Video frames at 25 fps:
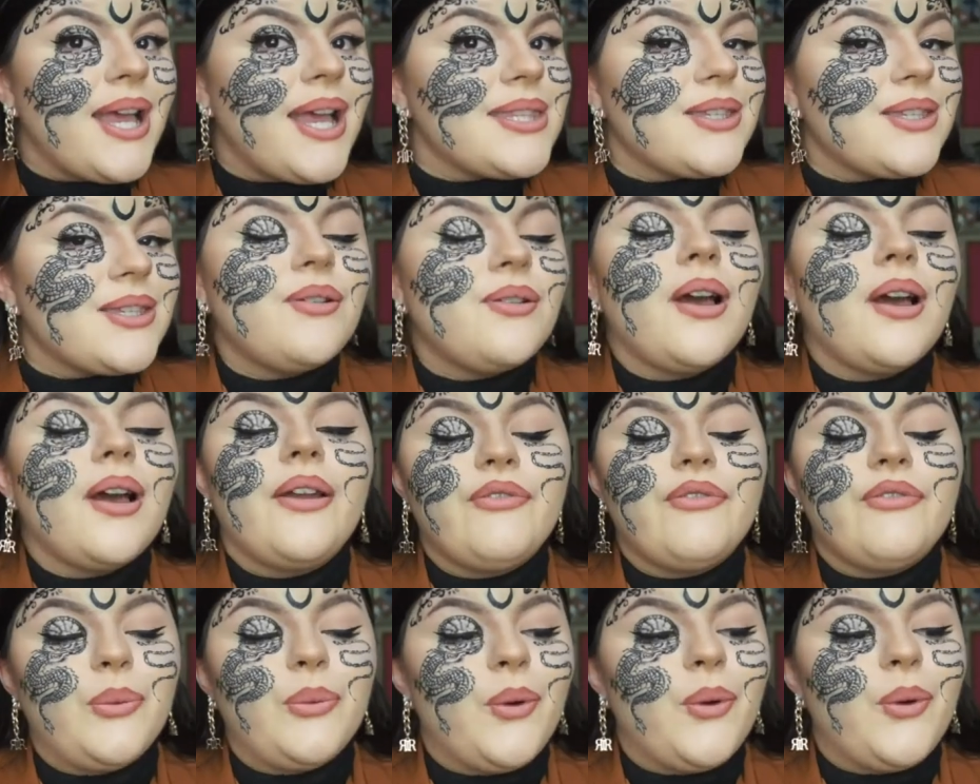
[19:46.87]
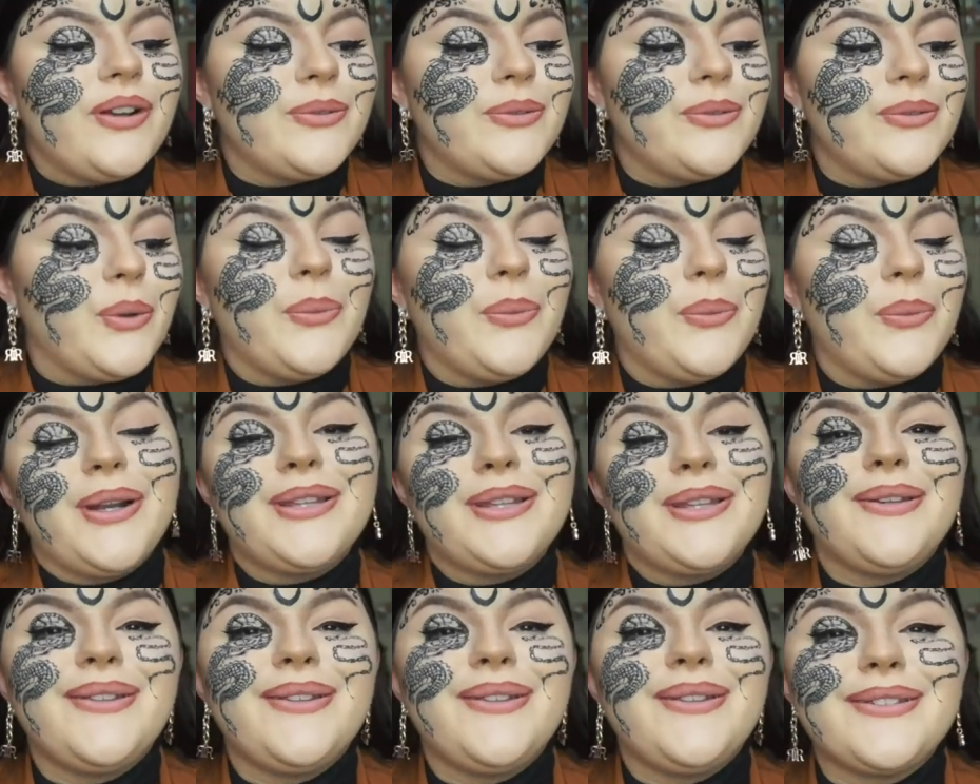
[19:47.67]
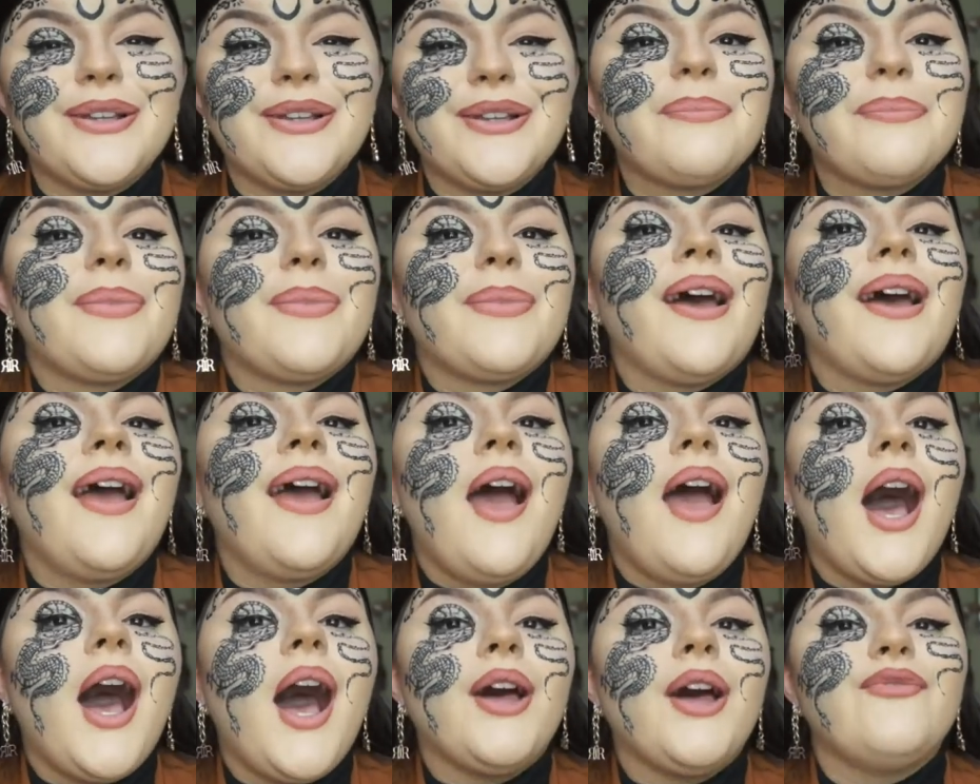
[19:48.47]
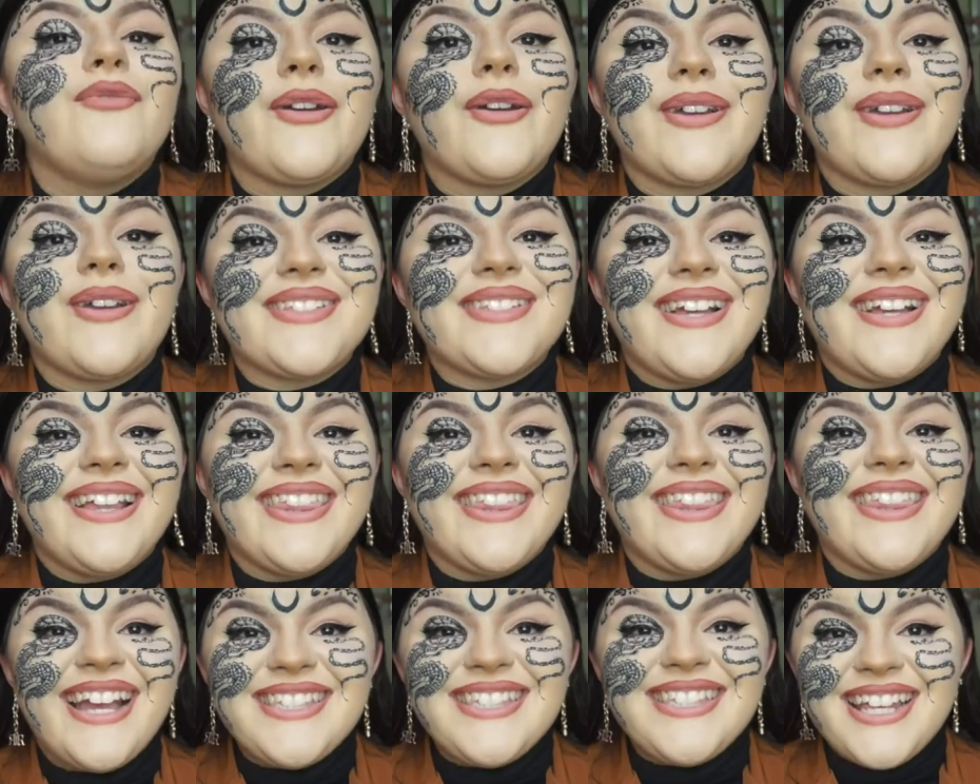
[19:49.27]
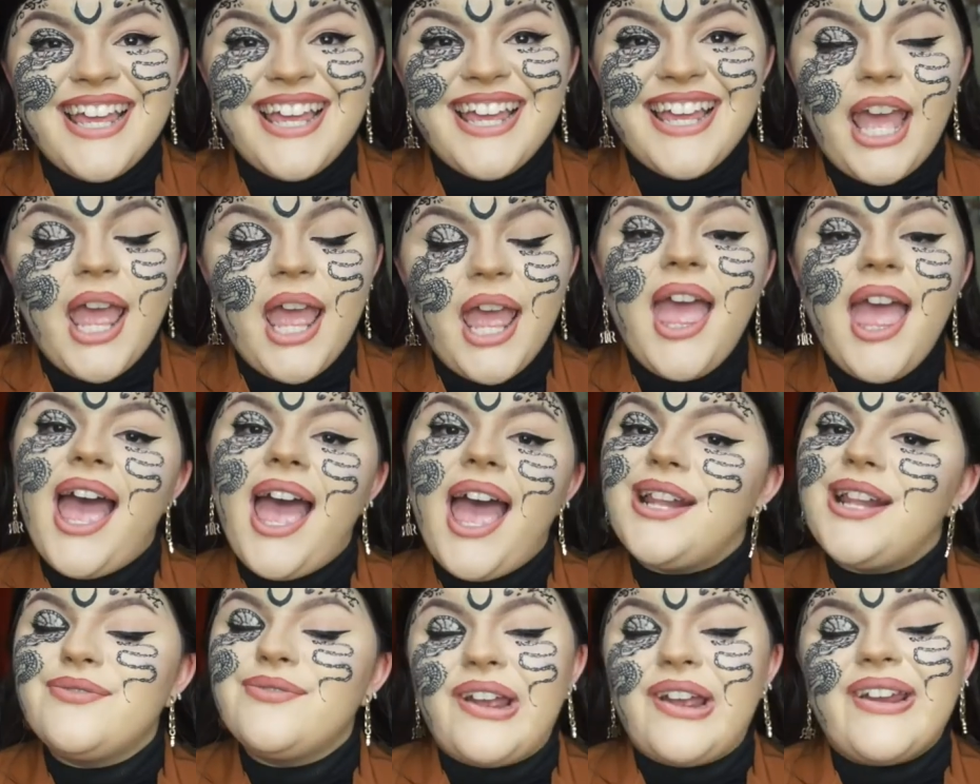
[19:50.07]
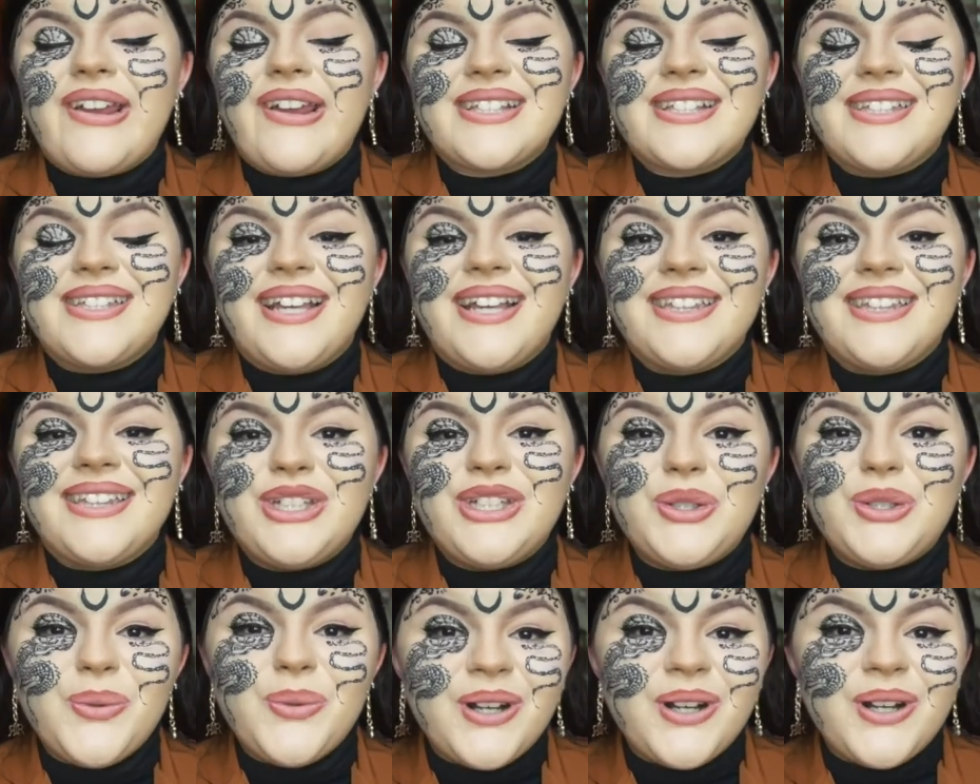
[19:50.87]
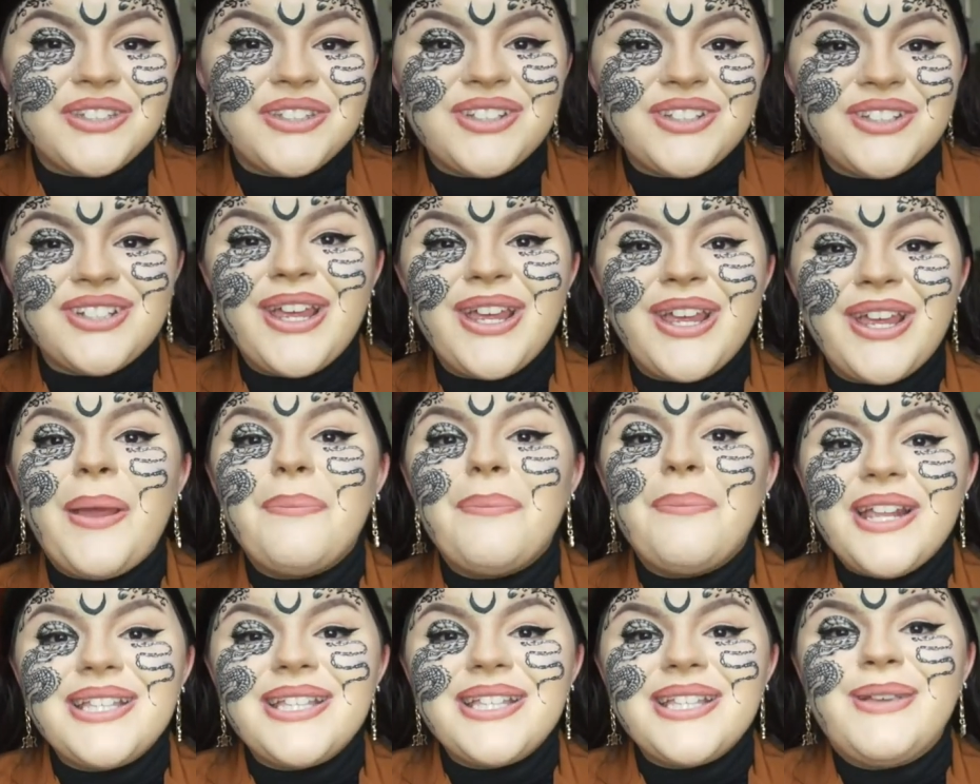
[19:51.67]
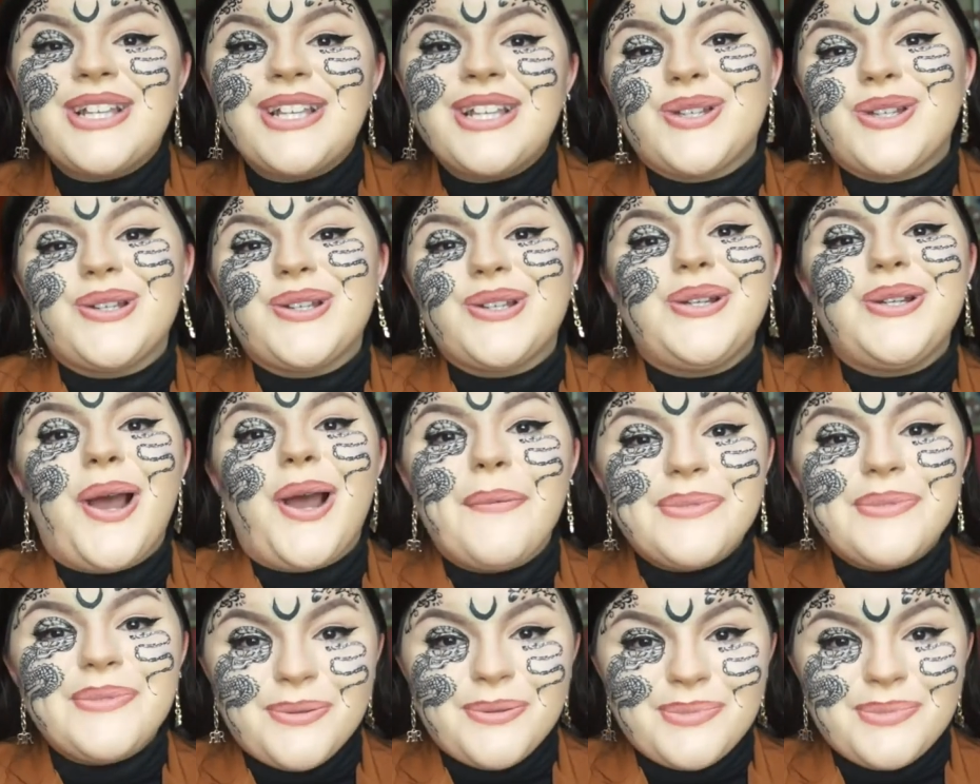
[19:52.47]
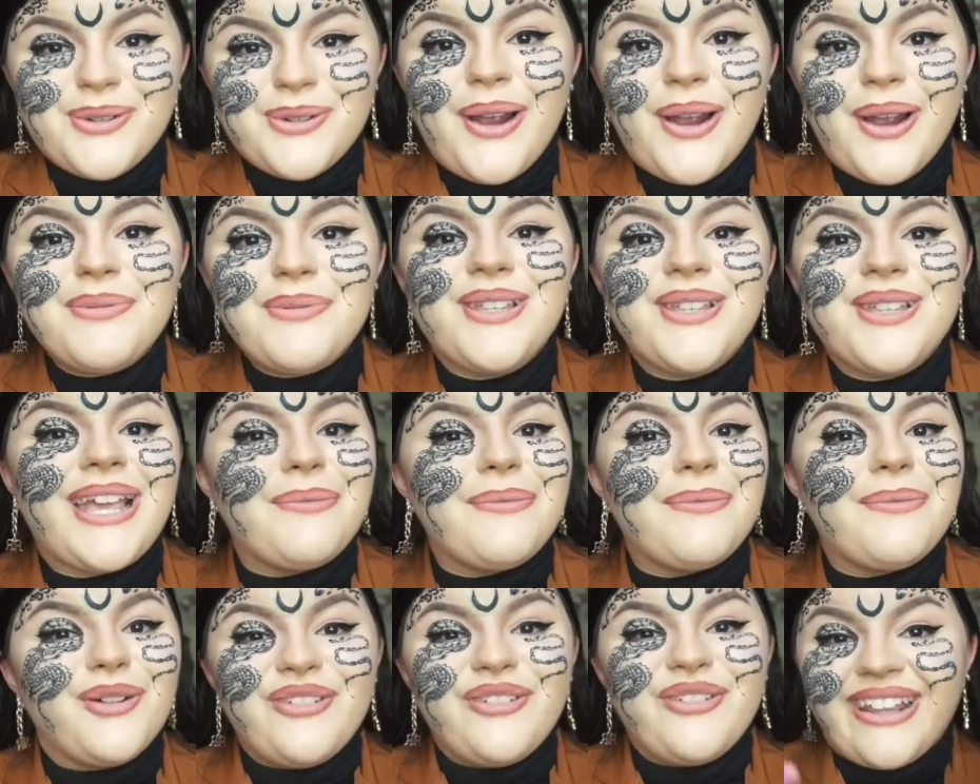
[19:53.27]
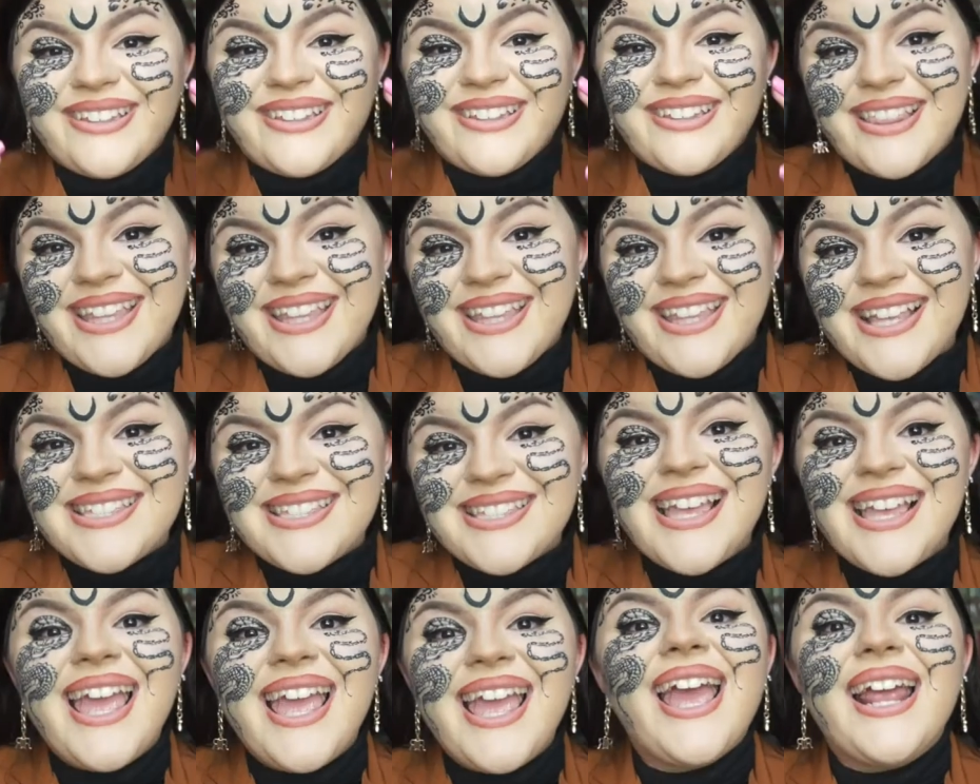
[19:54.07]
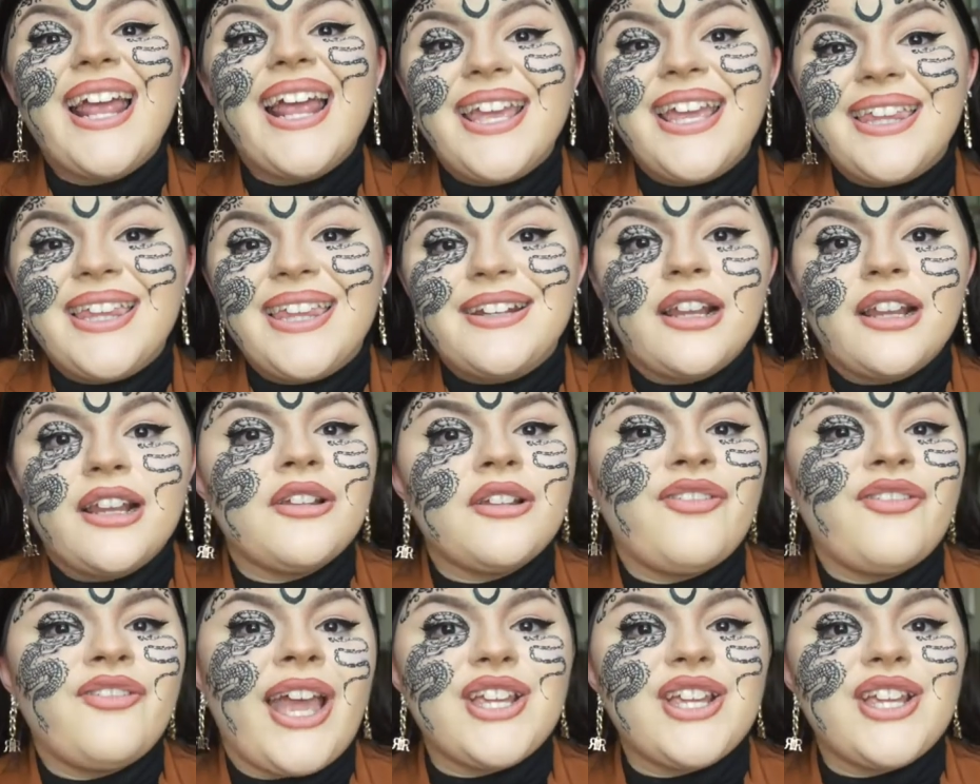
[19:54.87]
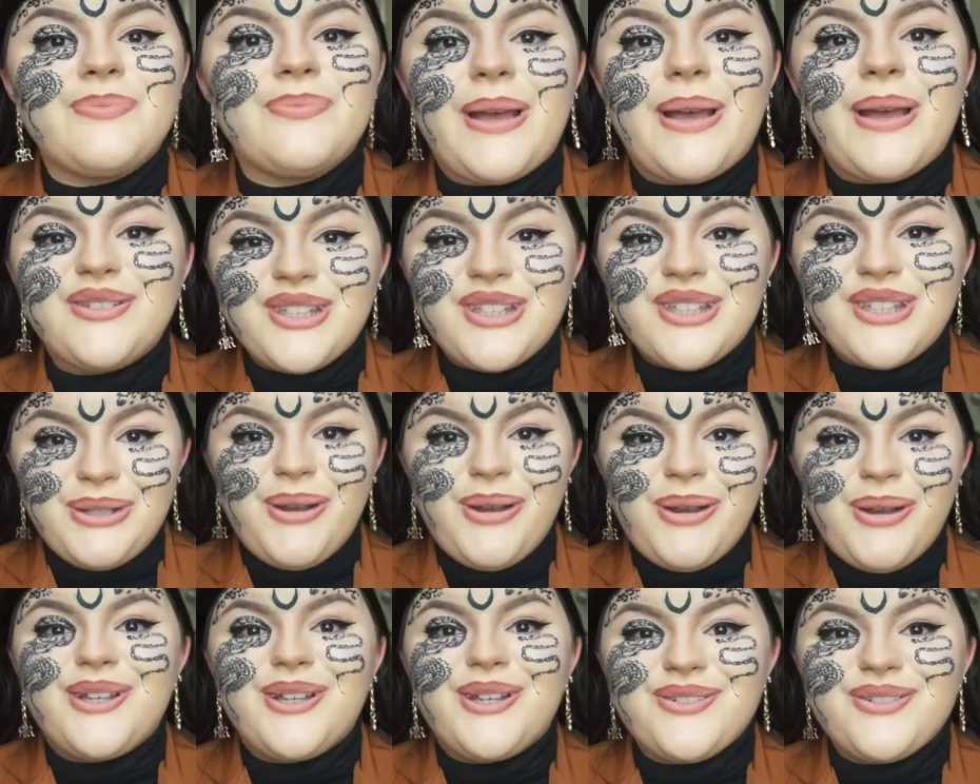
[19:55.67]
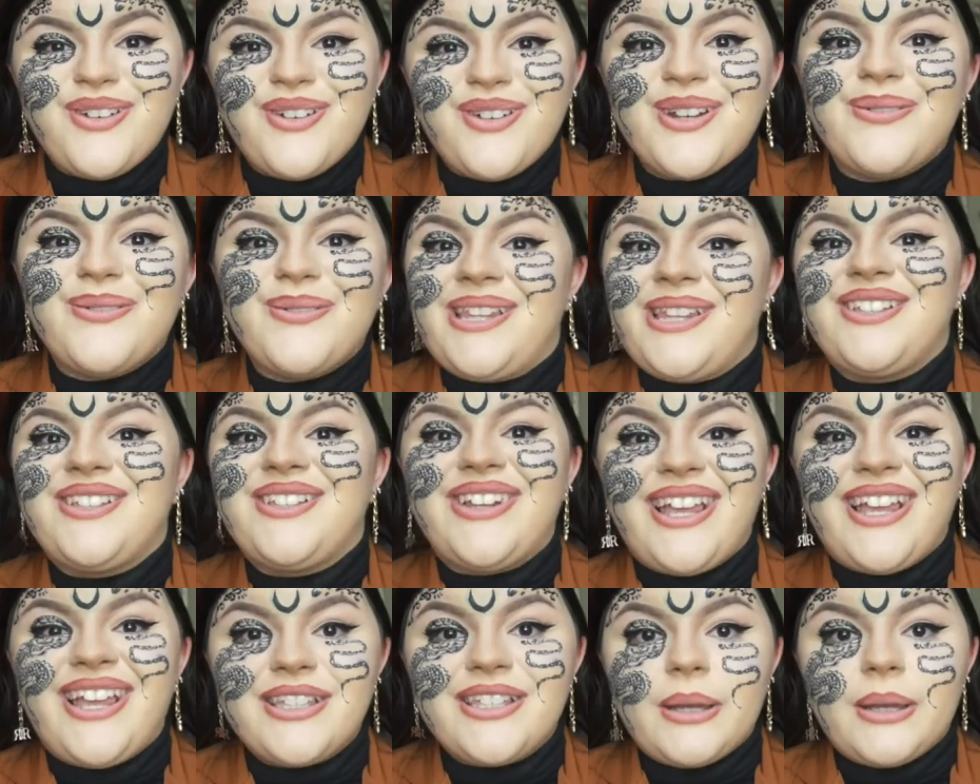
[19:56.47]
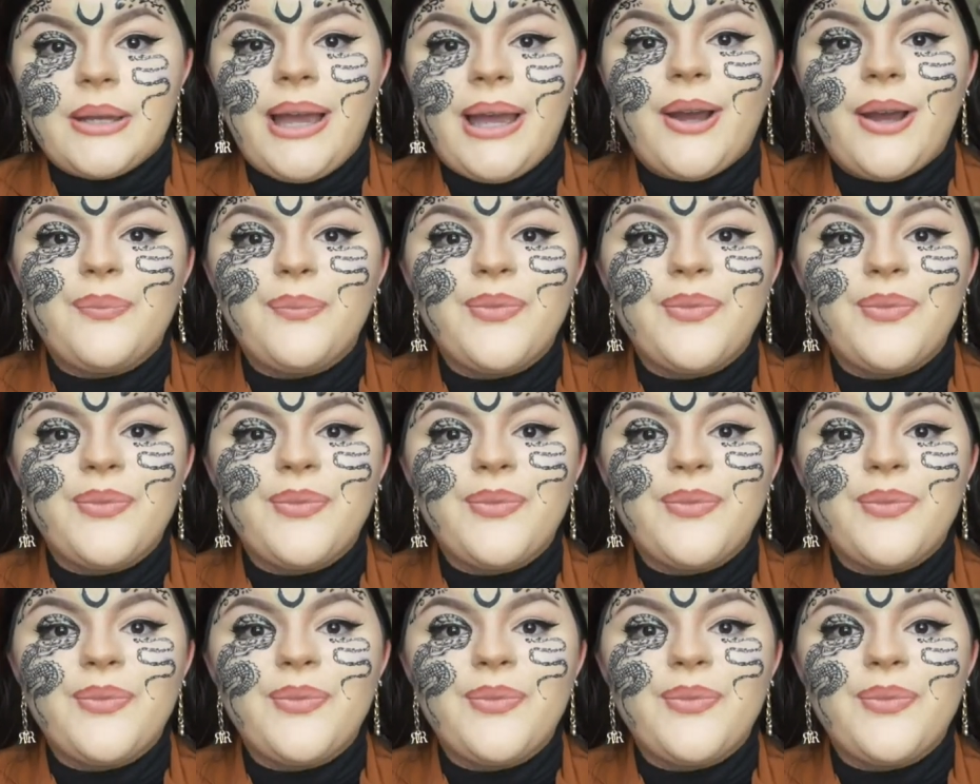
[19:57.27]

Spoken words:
so not everyone will want to do this look, but I'm very excited that I did it, and I'm very excited that you watched. Please make sure you are subscribed so you get more videos like this, and hit the notification bell so you are notified when these videos come out.